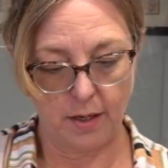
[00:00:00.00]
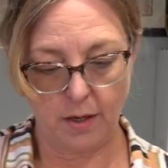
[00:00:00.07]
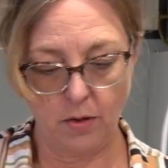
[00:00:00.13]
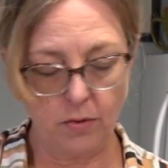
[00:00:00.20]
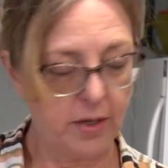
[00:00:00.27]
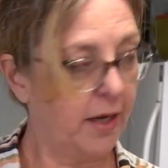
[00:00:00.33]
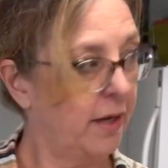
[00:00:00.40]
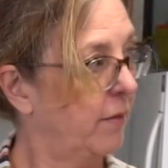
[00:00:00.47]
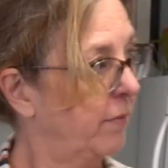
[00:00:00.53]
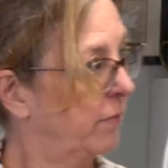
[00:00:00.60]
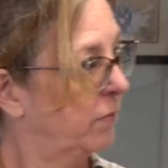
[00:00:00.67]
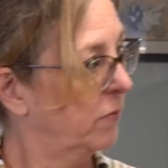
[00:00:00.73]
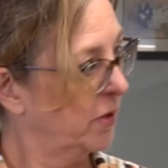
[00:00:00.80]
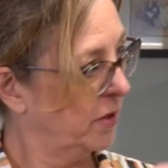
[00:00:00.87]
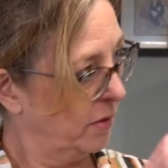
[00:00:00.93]
Okay,
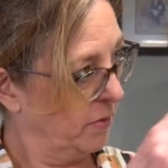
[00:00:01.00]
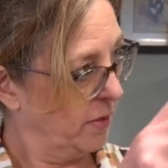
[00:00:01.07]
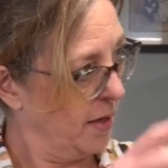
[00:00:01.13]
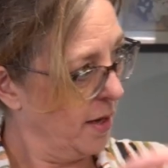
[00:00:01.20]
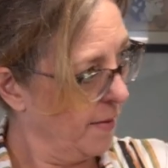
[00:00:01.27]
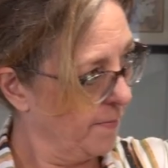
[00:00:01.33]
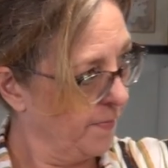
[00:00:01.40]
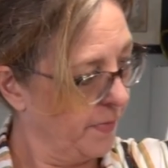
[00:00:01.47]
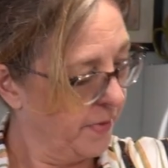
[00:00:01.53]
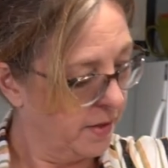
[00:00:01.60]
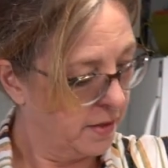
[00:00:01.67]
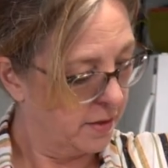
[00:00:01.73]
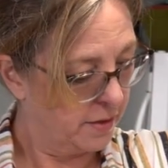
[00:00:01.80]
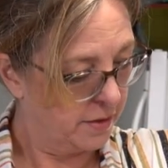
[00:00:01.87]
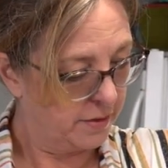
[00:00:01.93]
we're done with that.
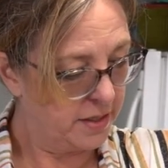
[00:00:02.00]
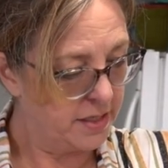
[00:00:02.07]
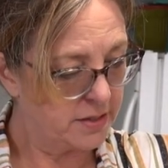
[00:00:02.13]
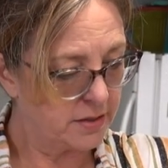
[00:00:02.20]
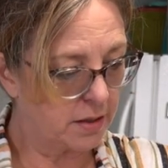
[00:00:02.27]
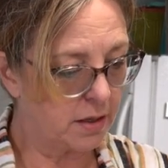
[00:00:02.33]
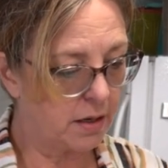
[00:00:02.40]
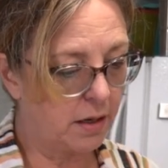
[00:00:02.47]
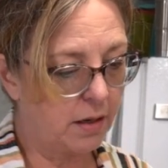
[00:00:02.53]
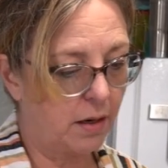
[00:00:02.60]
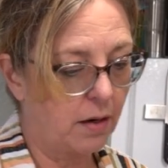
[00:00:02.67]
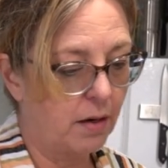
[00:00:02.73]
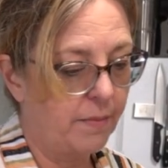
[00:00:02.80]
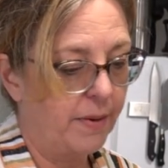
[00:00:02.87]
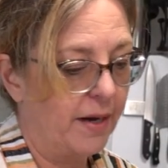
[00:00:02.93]
These are
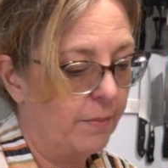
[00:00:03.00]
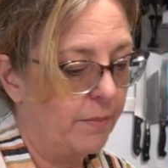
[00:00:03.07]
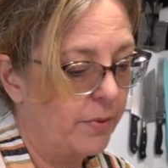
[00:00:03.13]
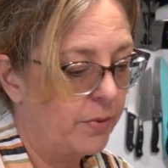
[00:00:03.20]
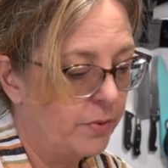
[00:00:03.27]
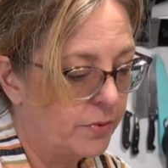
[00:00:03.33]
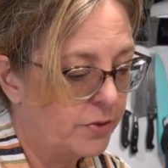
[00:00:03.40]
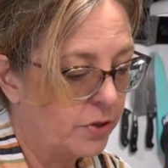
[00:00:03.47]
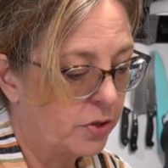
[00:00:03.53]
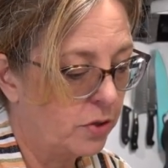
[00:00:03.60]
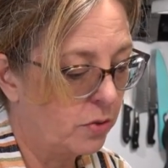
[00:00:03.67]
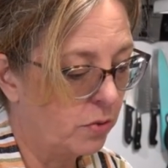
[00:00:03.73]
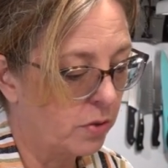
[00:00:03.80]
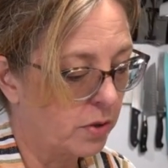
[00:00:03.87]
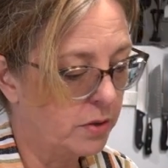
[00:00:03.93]
our bamboo
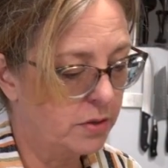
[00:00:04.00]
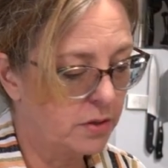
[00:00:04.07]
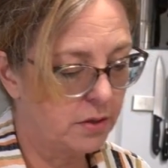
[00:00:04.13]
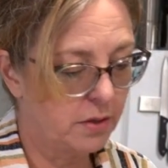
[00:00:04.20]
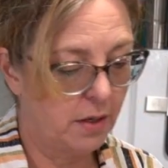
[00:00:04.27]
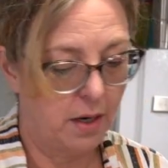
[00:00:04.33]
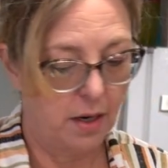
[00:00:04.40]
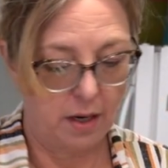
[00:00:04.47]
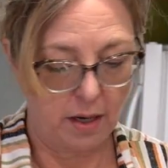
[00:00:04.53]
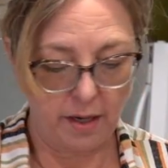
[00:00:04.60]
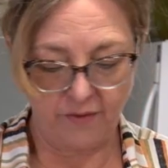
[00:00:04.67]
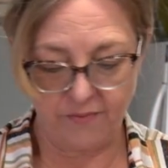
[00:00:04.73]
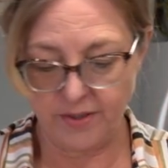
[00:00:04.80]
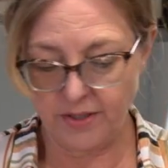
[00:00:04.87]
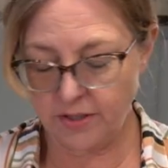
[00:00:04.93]
skewers. I
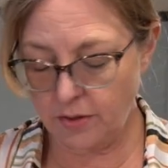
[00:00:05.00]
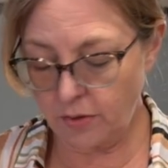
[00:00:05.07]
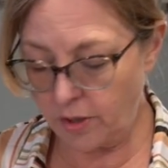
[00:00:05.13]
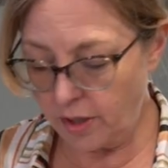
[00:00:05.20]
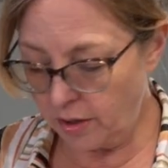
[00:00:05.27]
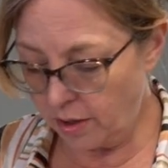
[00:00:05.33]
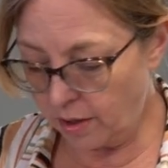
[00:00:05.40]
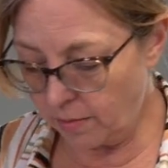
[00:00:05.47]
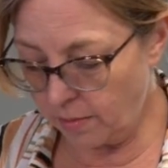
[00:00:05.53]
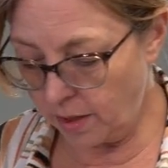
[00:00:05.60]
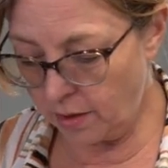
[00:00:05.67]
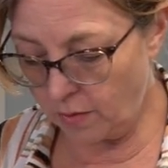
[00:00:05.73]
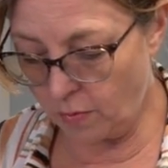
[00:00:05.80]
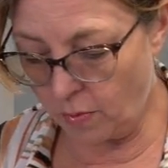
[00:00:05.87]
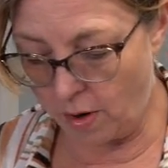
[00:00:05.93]
have been soaking them
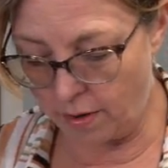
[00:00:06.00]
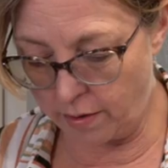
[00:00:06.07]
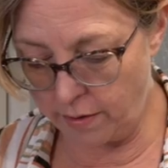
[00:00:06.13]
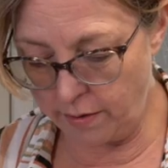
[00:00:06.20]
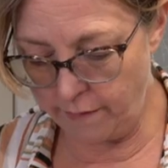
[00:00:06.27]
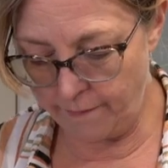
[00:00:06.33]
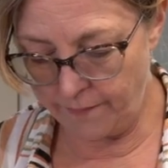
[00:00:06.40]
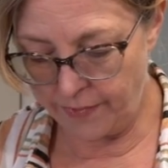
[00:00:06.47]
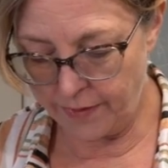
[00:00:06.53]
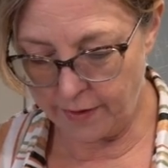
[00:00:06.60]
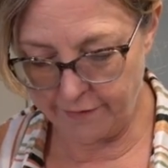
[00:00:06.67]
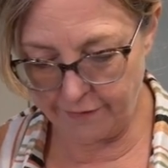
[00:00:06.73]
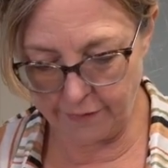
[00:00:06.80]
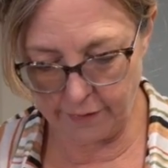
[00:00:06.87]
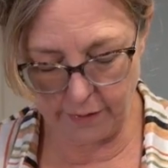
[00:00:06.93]
in water
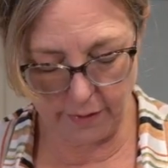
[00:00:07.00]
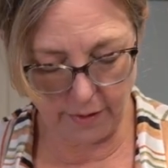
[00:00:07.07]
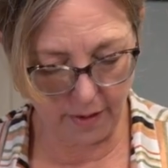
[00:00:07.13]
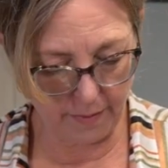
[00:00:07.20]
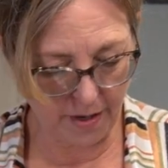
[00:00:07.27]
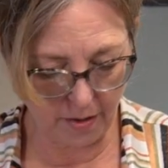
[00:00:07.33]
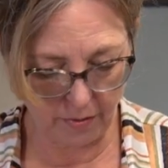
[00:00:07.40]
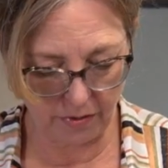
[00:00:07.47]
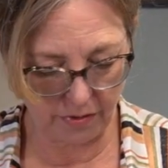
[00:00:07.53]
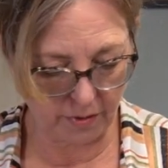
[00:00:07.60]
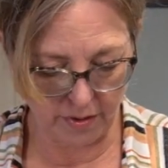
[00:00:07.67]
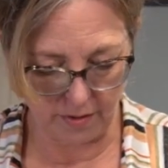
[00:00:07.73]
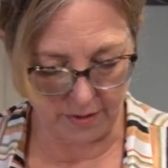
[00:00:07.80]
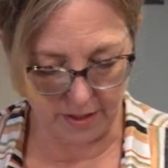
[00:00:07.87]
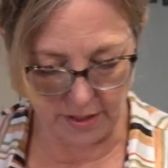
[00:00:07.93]
for about
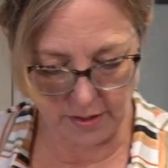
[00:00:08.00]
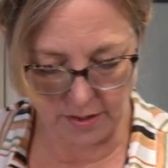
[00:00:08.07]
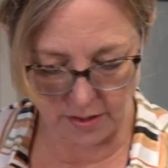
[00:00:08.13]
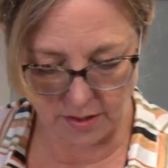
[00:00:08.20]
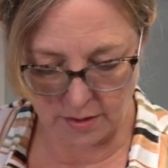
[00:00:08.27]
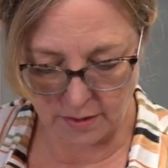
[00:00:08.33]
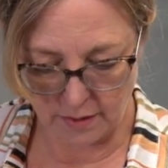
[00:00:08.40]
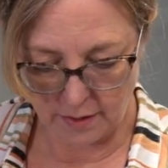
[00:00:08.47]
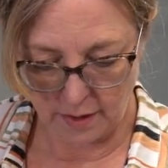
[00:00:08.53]
30 minutes.